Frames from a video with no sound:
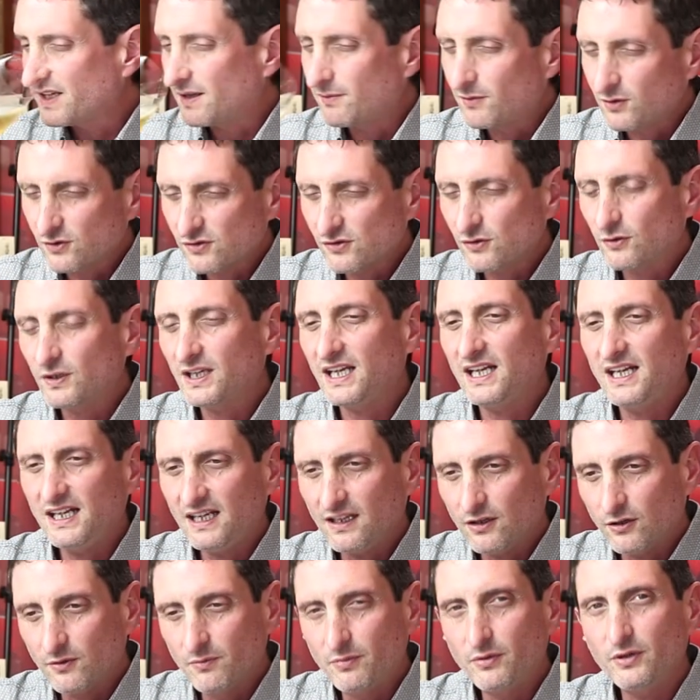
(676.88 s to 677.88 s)
I'm also
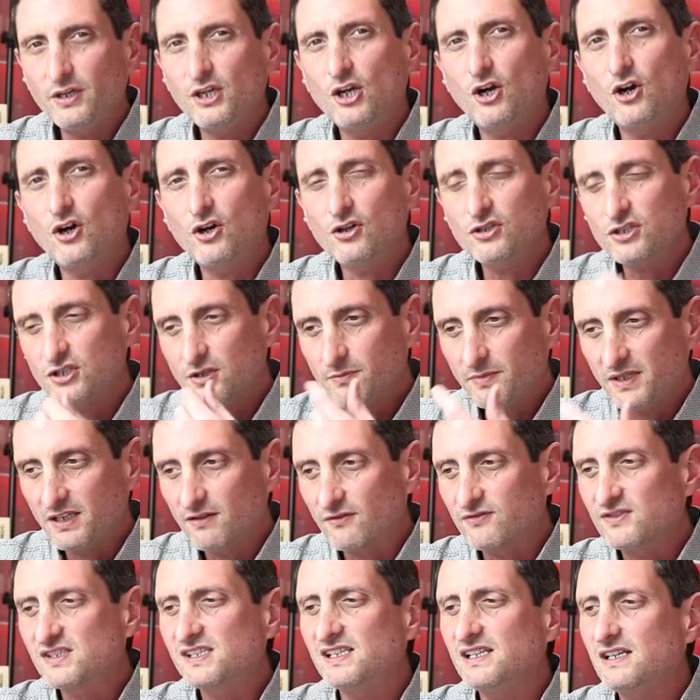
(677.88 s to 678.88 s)
getting the brioche, a bit
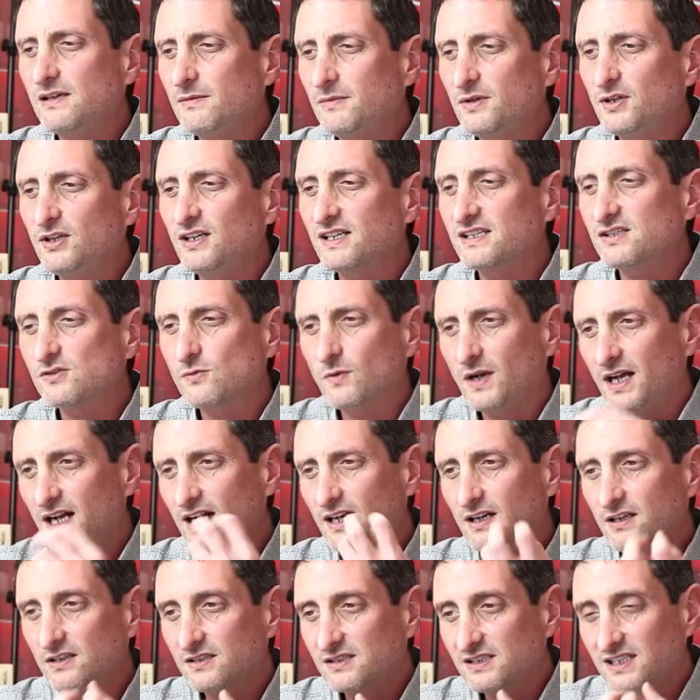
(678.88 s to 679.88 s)
of cinnamon as
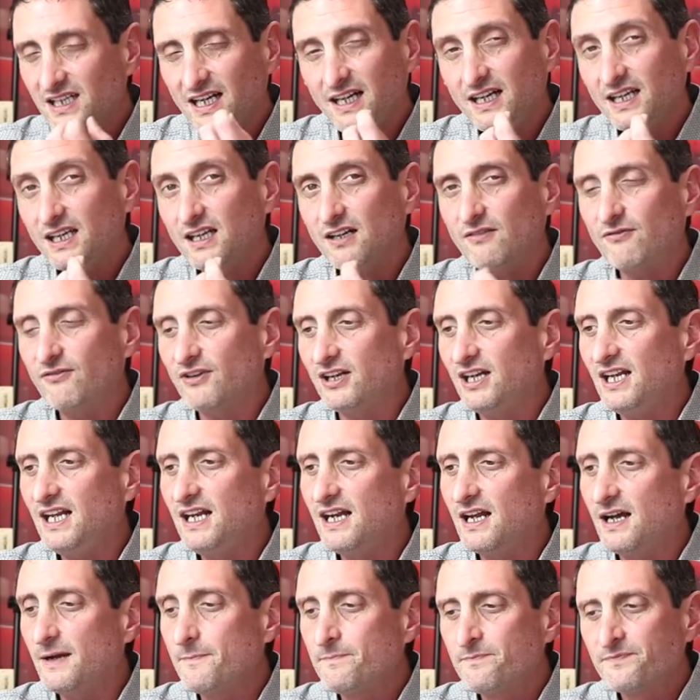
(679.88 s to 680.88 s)
well, as delicate
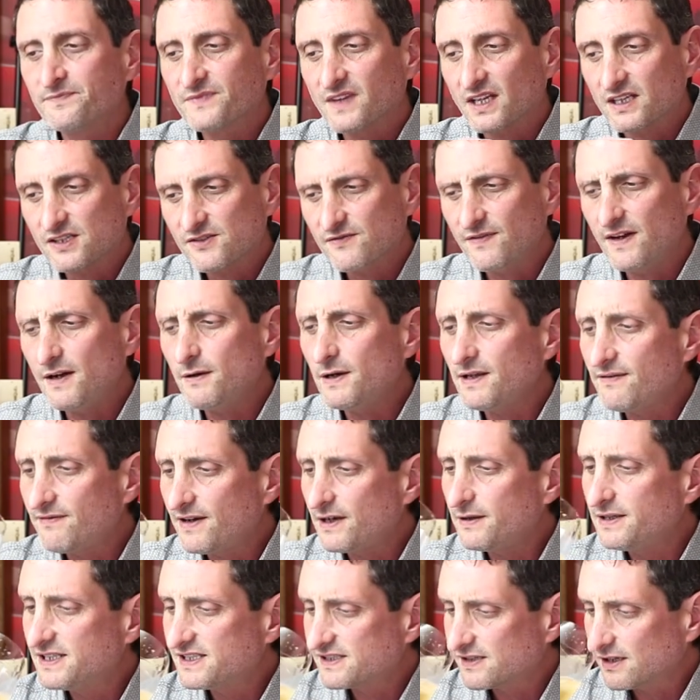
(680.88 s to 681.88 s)
vanilla. It's very,
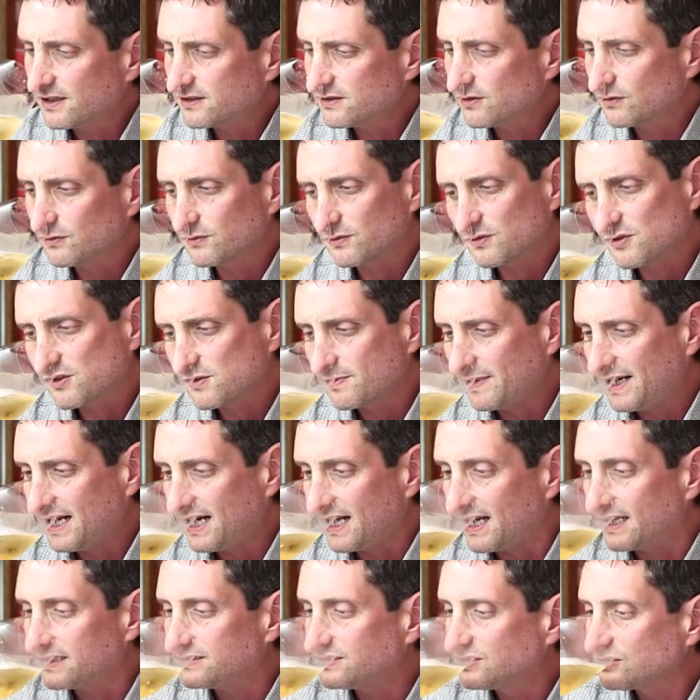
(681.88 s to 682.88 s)
very subtle to
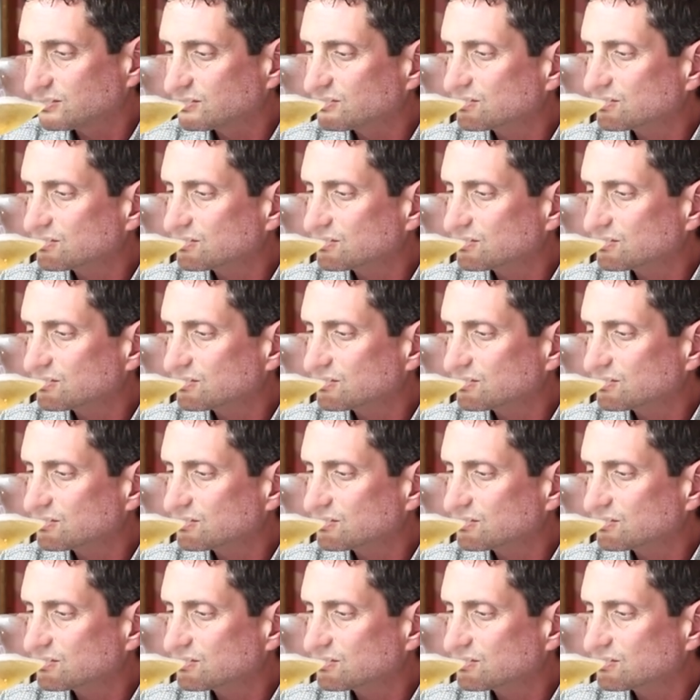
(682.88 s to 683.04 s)
smell at.